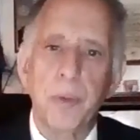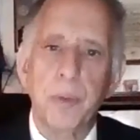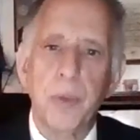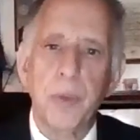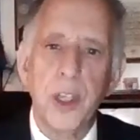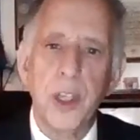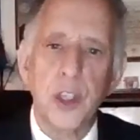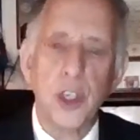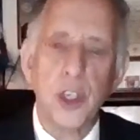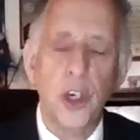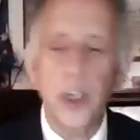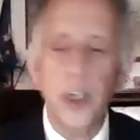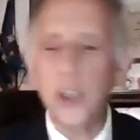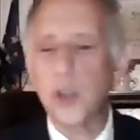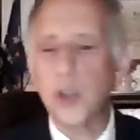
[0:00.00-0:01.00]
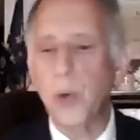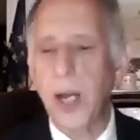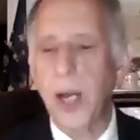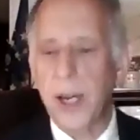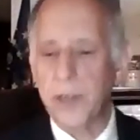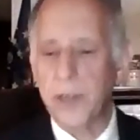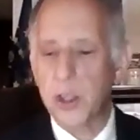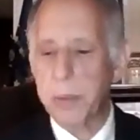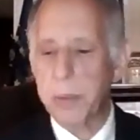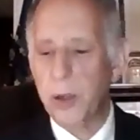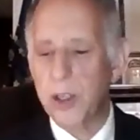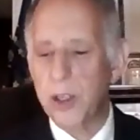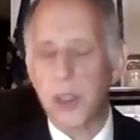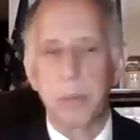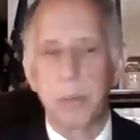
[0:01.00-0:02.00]
The attorneys who have
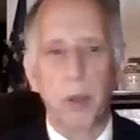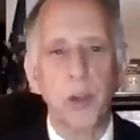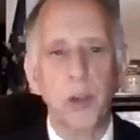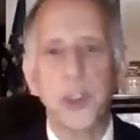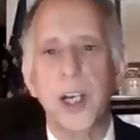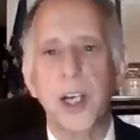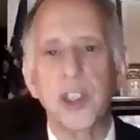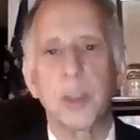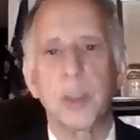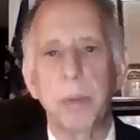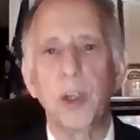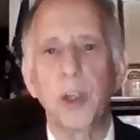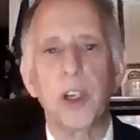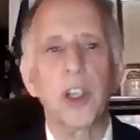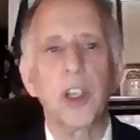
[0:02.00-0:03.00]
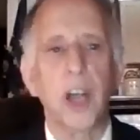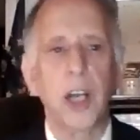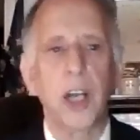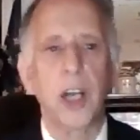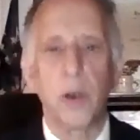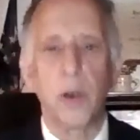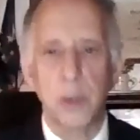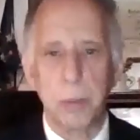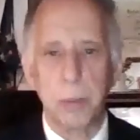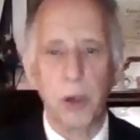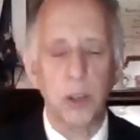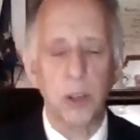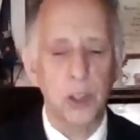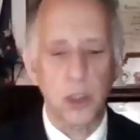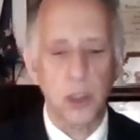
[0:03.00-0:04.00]
experience on both sides of the political aisle who I've
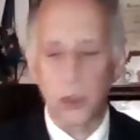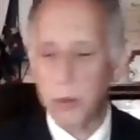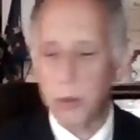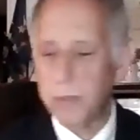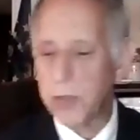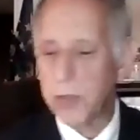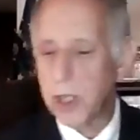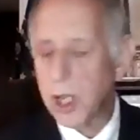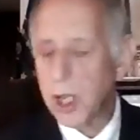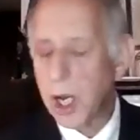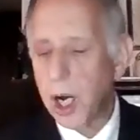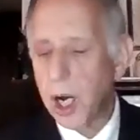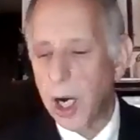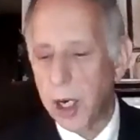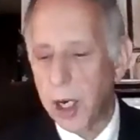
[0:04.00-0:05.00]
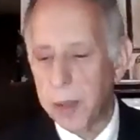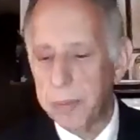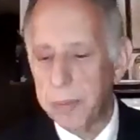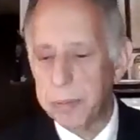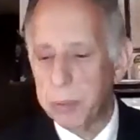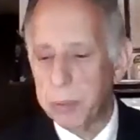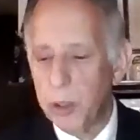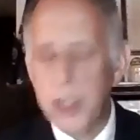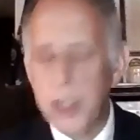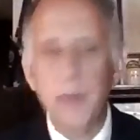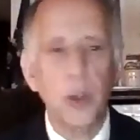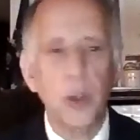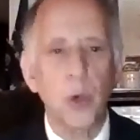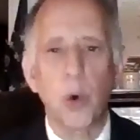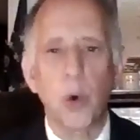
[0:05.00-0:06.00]
spoken to believe the
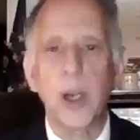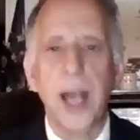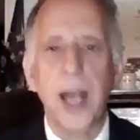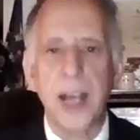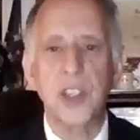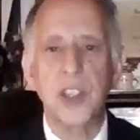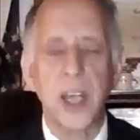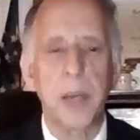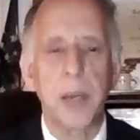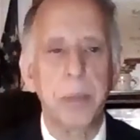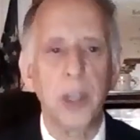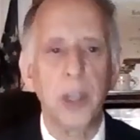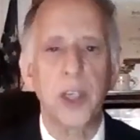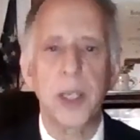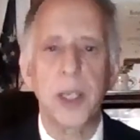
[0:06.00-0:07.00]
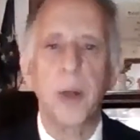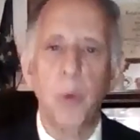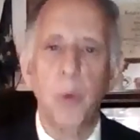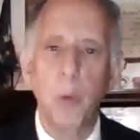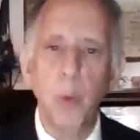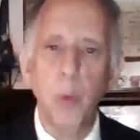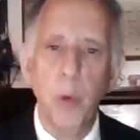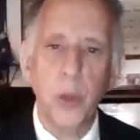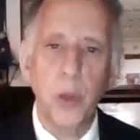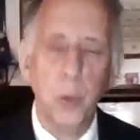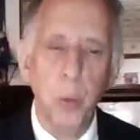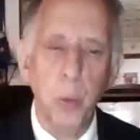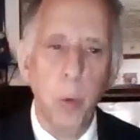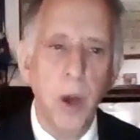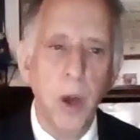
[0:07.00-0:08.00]
court has that ability, with
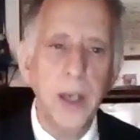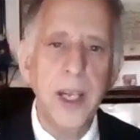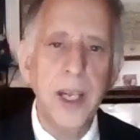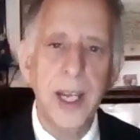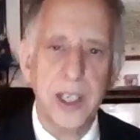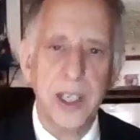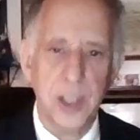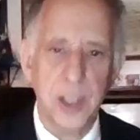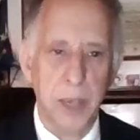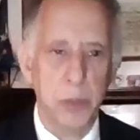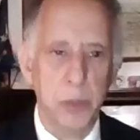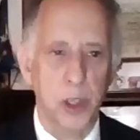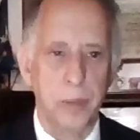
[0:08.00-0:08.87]
one exception.